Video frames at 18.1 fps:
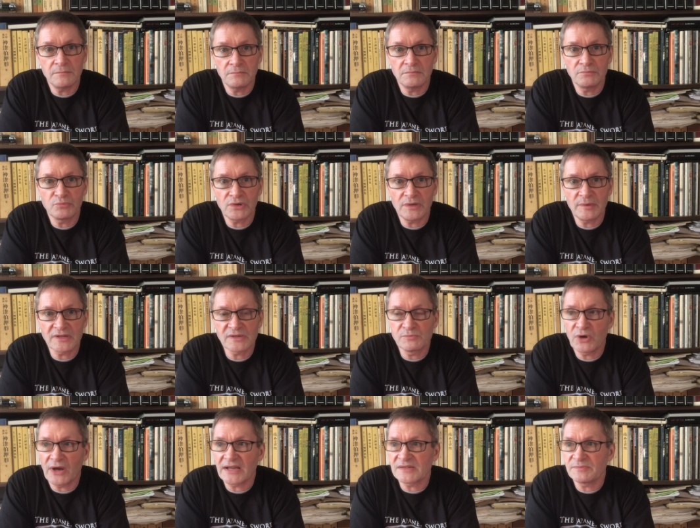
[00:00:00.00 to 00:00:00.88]
pretty much
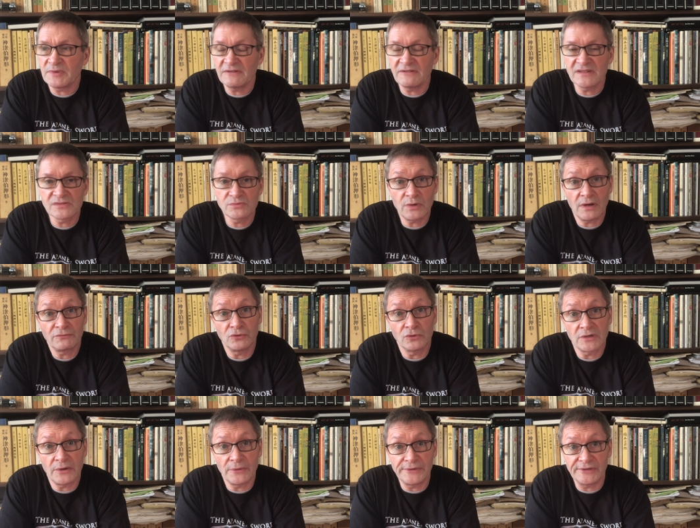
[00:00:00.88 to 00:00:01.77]
my experience, what I've got
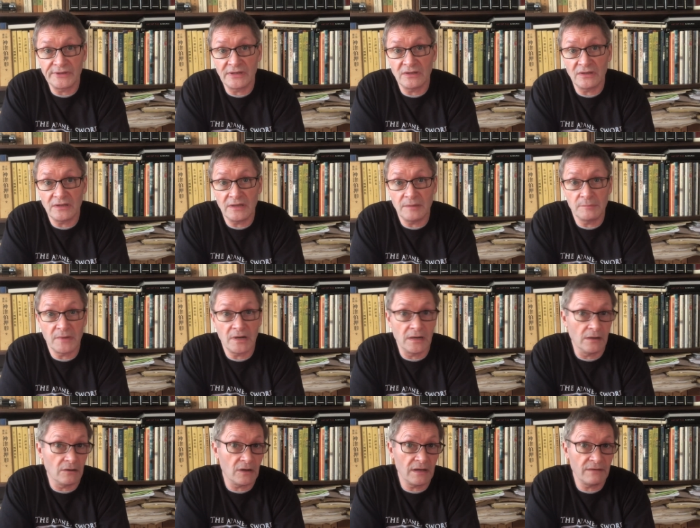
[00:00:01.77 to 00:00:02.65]
going on in my
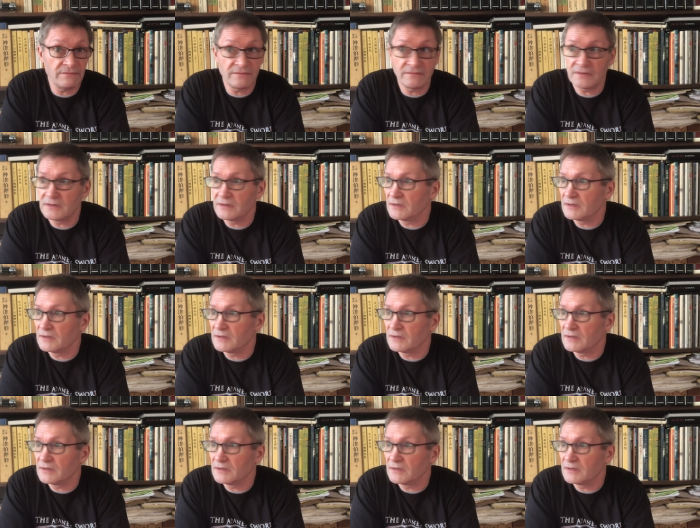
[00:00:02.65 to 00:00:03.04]
life.